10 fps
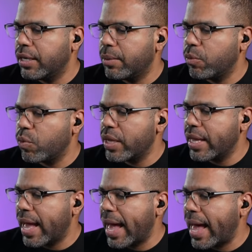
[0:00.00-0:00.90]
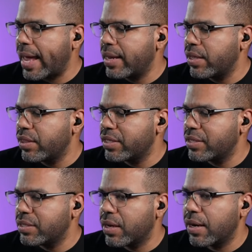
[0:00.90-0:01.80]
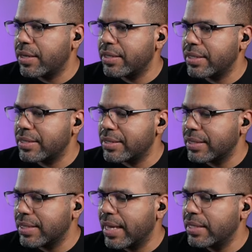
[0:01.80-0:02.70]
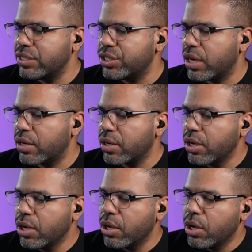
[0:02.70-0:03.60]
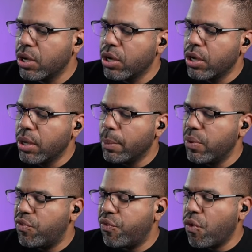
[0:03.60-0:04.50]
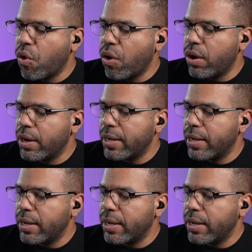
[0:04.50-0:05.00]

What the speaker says: We had the start, this is a daily chart, before